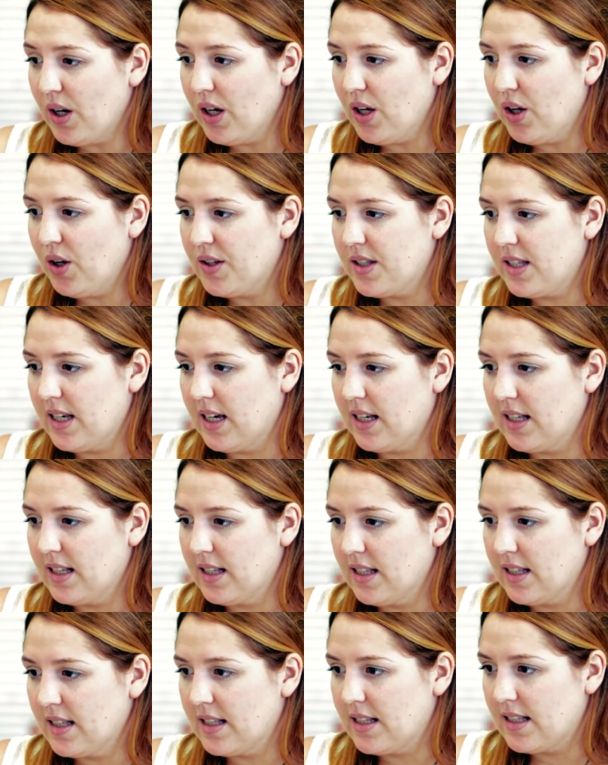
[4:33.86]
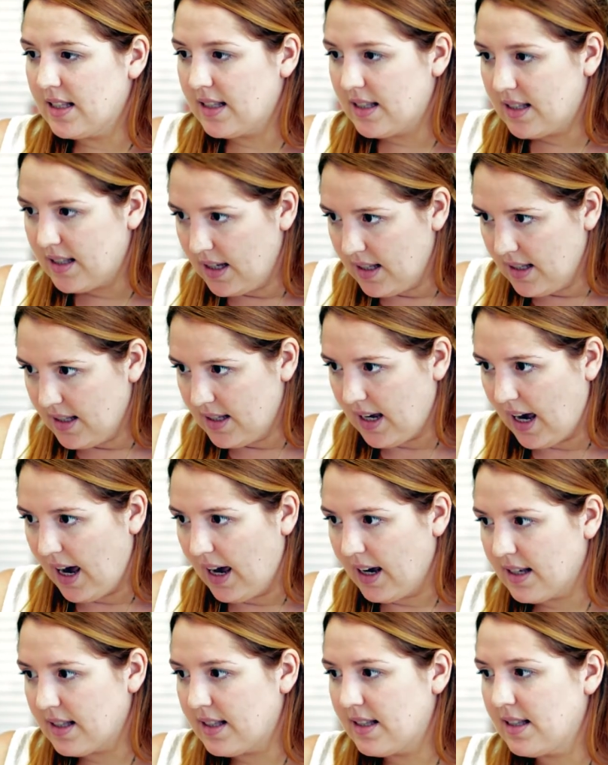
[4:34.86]
it using
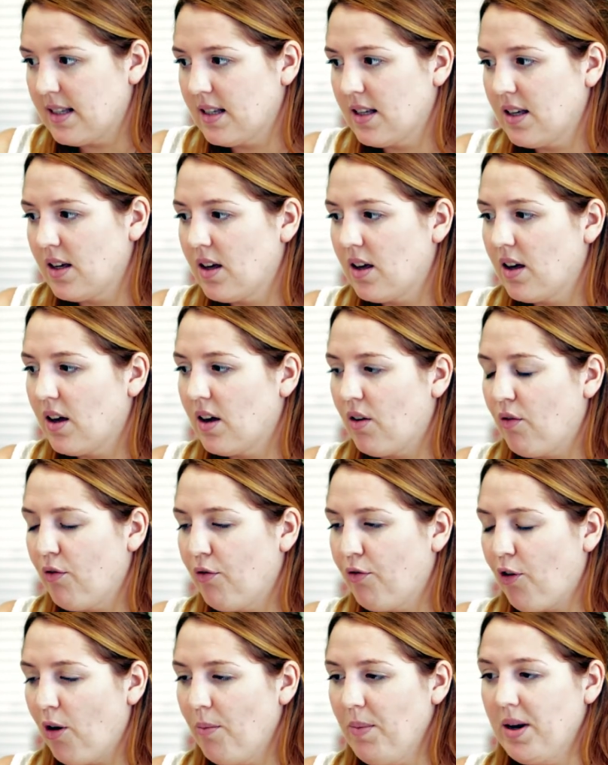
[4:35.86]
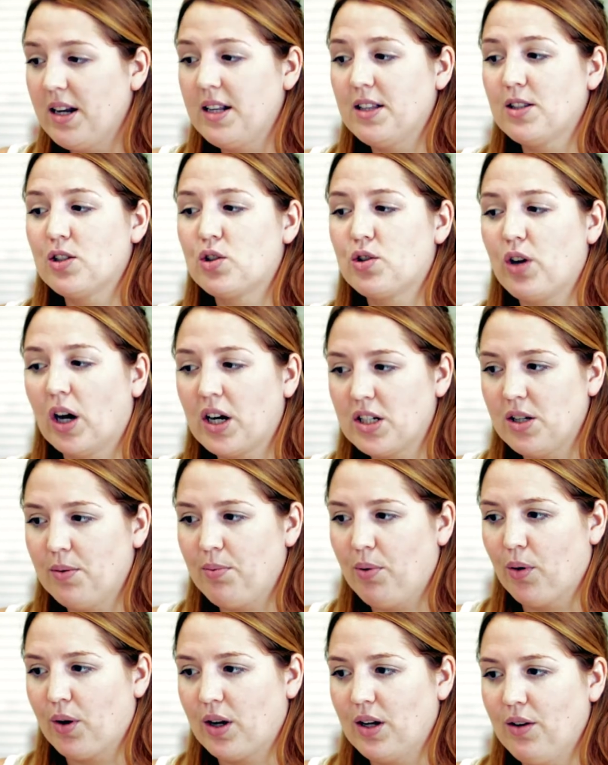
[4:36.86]
syntax, from an instructor
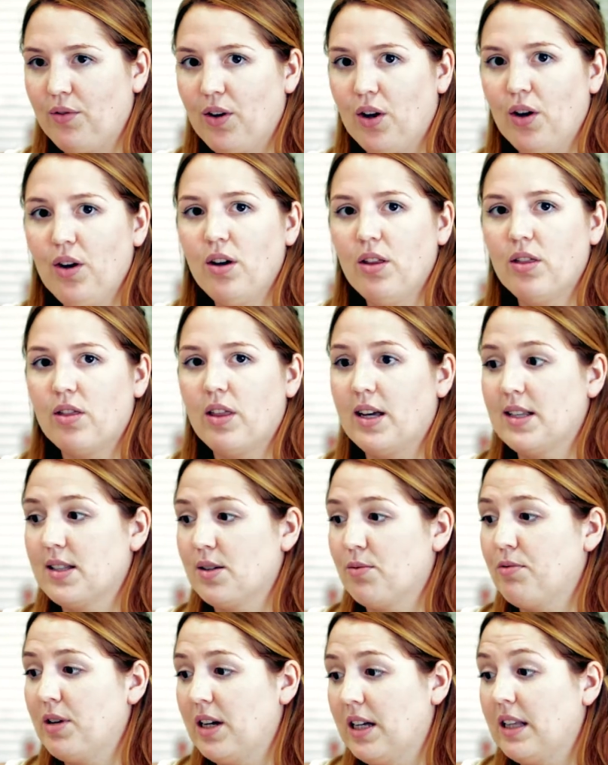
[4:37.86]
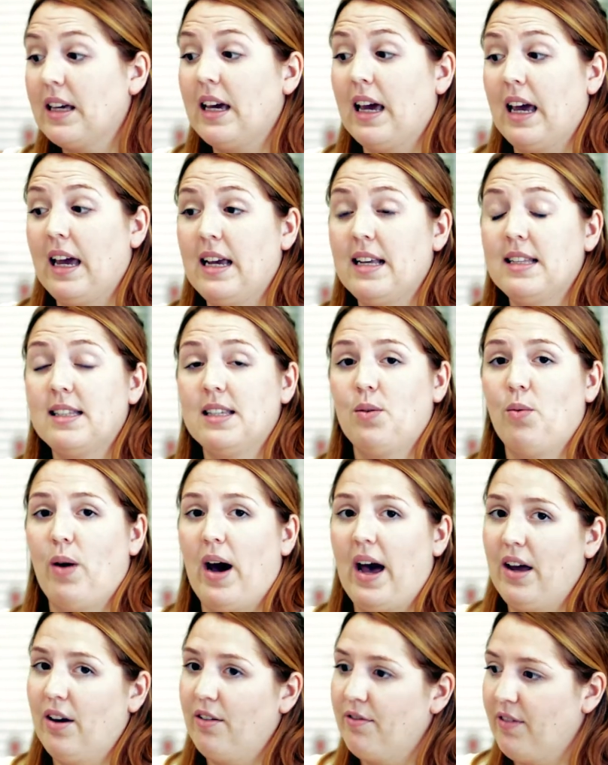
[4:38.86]
point of view, there's a really easy
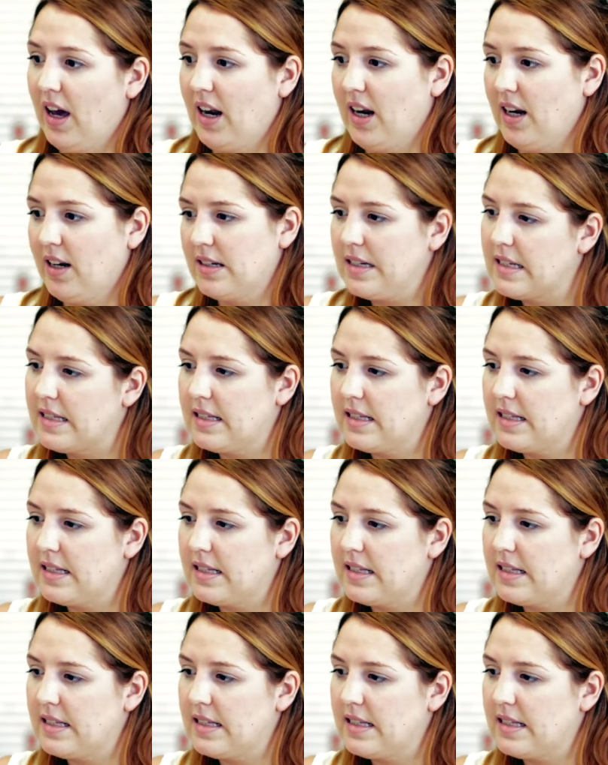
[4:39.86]
way of getting to